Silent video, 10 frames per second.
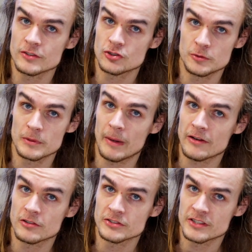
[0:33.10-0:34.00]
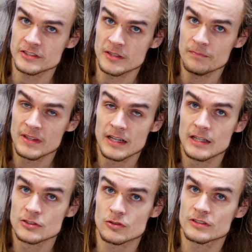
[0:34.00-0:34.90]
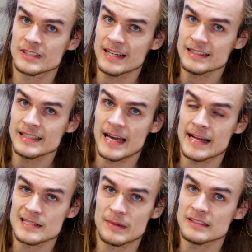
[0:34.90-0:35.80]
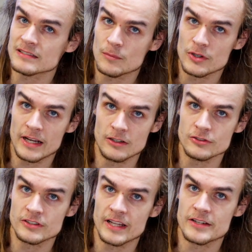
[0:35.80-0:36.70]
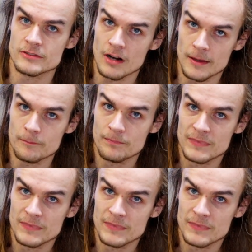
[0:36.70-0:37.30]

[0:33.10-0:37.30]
in a Supermicro system, so it was likely added by someone else later on.